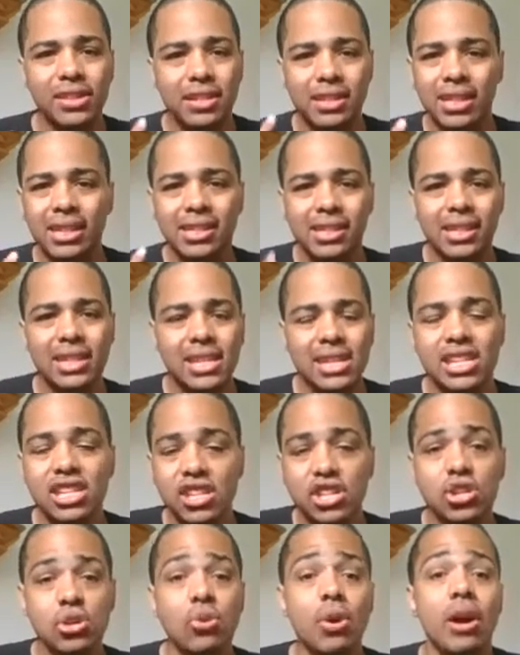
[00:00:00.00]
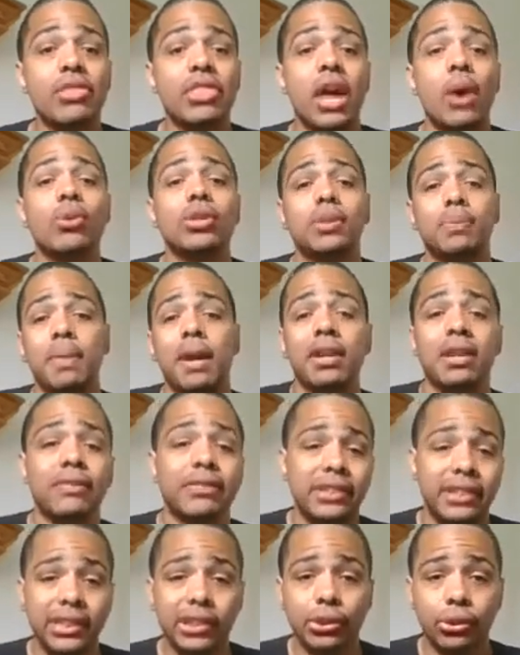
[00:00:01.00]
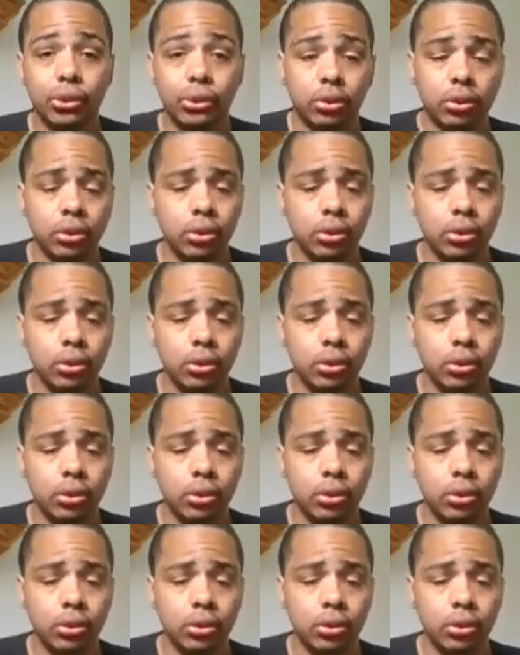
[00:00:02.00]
DCEU, and that was Man of Steel.